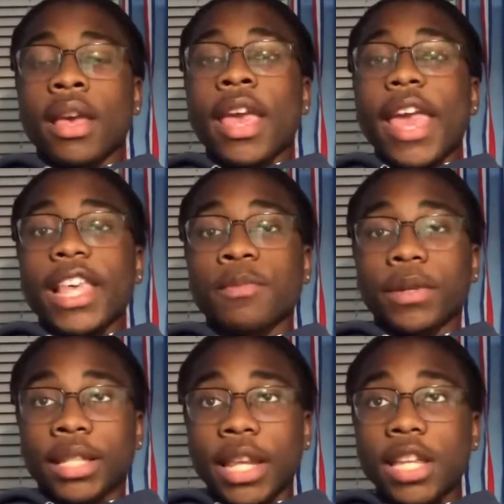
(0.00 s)
A
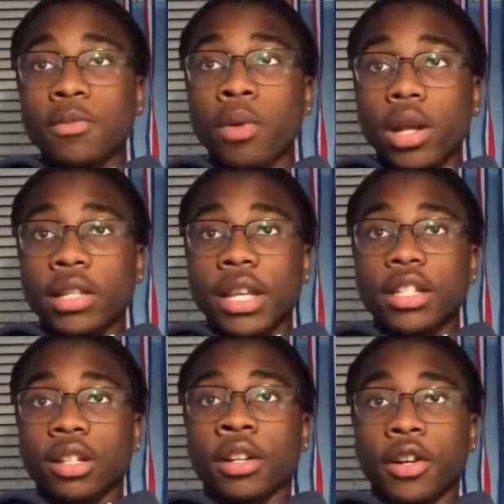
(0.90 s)
spontaneous process
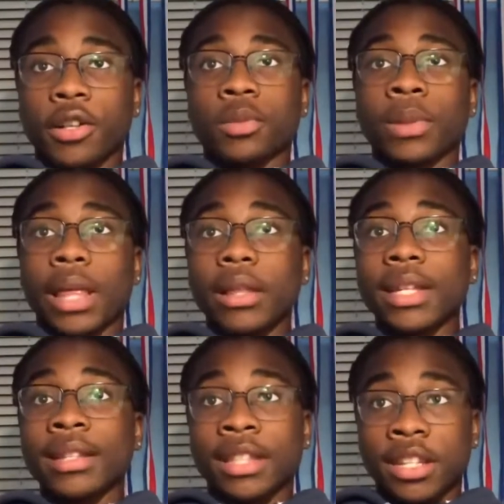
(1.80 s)
occurs without the
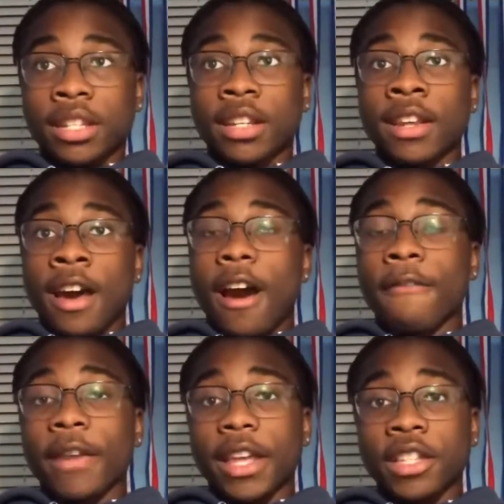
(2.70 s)
addition of an
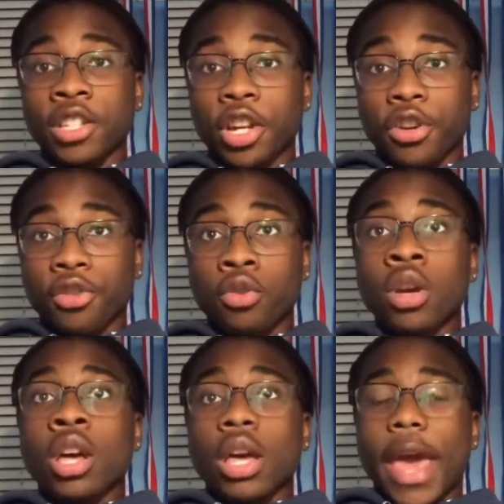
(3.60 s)
external
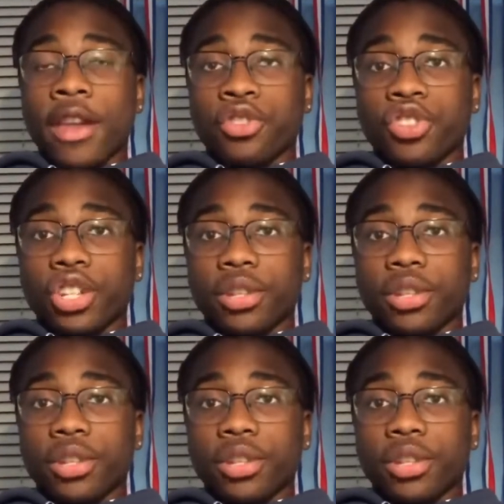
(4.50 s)
energy.